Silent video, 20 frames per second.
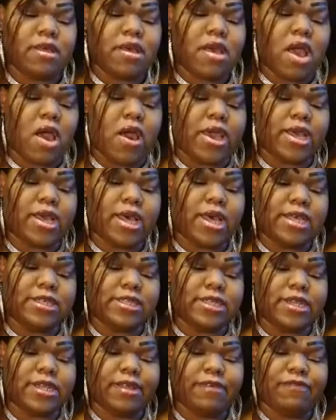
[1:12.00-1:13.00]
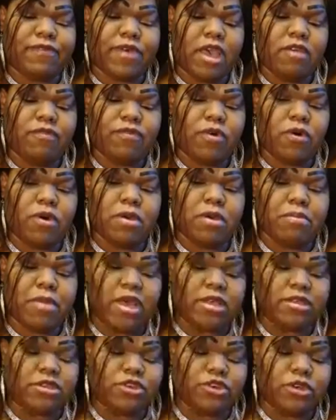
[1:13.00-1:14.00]
All right, constantly faithful and
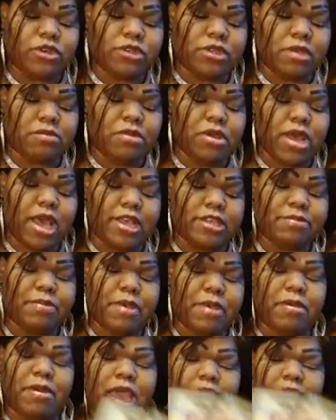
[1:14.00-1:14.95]
messenger. Some of you guys may be